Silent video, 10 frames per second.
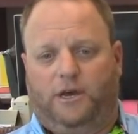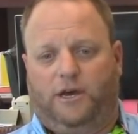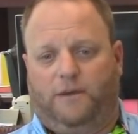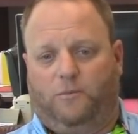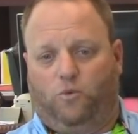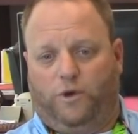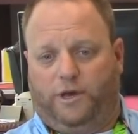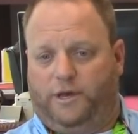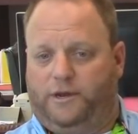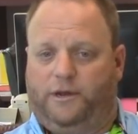
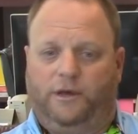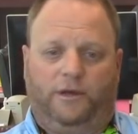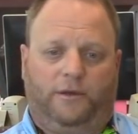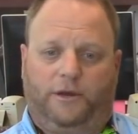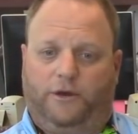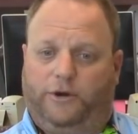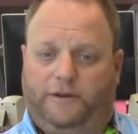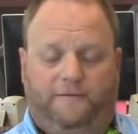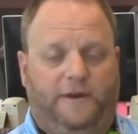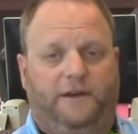When you know an
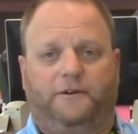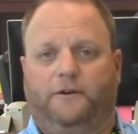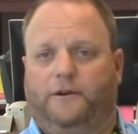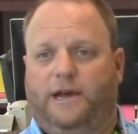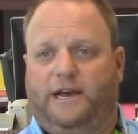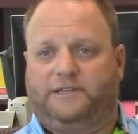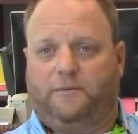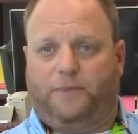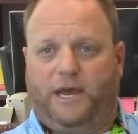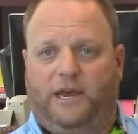inventor has
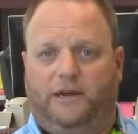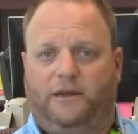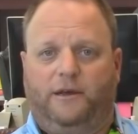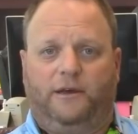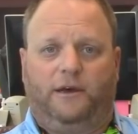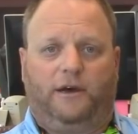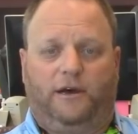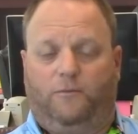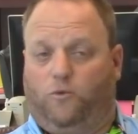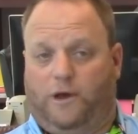a bait,
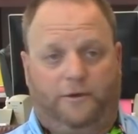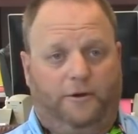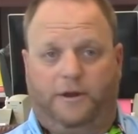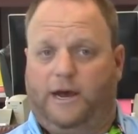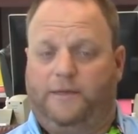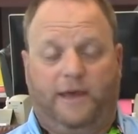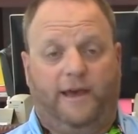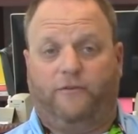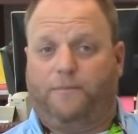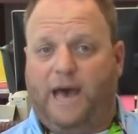whether or not they
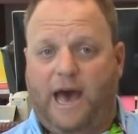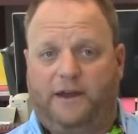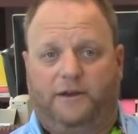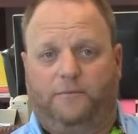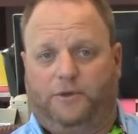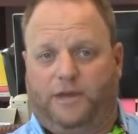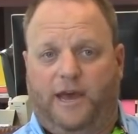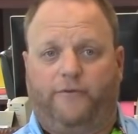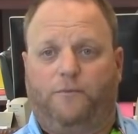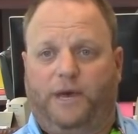have a patent, but they
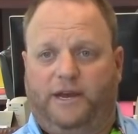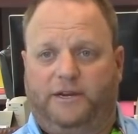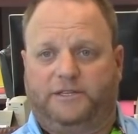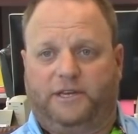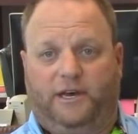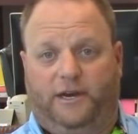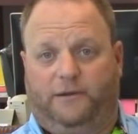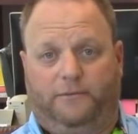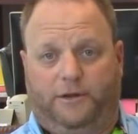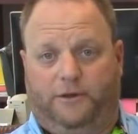have a bait
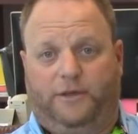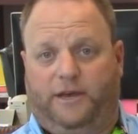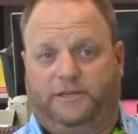design, you know, they